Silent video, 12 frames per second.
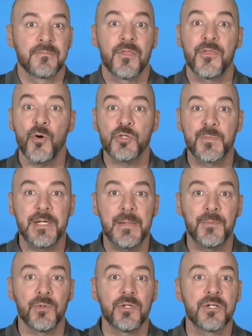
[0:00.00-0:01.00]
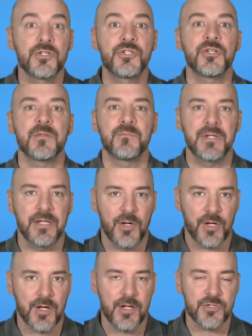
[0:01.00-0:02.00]
Those people shouldn't be in
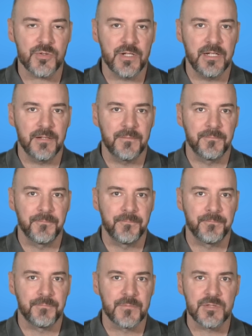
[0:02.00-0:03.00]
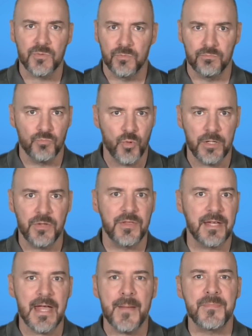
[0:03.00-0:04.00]
our country. So what do you
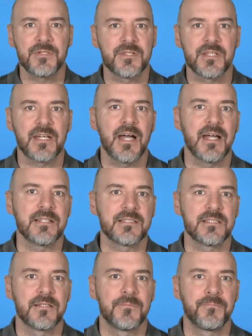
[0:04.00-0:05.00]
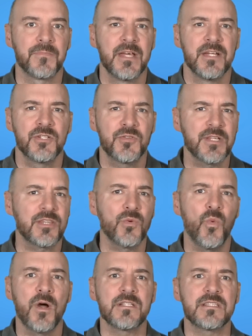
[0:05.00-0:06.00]
think happened to the guys? Do you think the
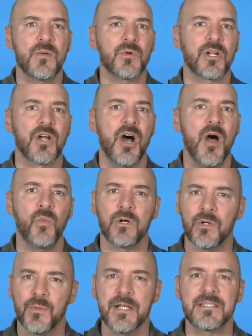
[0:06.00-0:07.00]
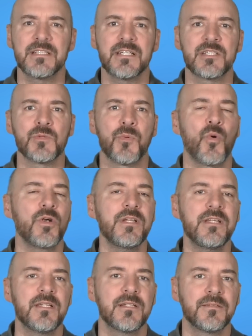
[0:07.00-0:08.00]
ones that were caught were arrested and
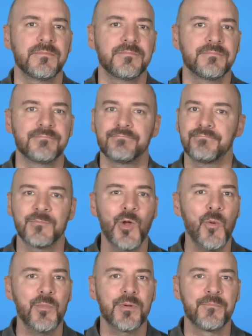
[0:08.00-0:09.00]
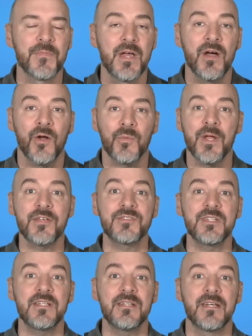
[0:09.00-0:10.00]
deported? Nope.
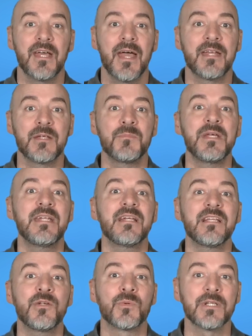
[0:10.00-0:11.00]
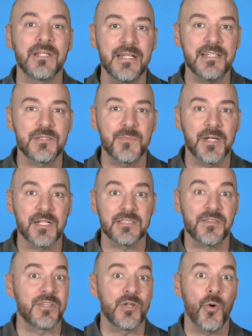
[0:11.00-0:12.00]
Arrested and immediately released because
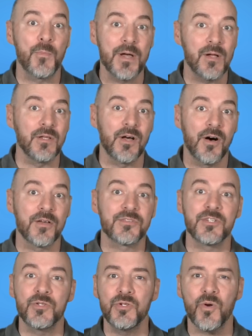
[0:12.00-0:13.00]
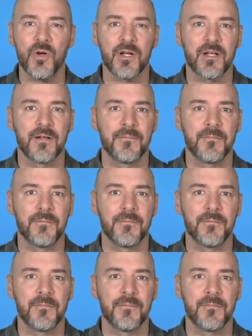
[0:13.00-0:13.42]
of the no bail laws in New York.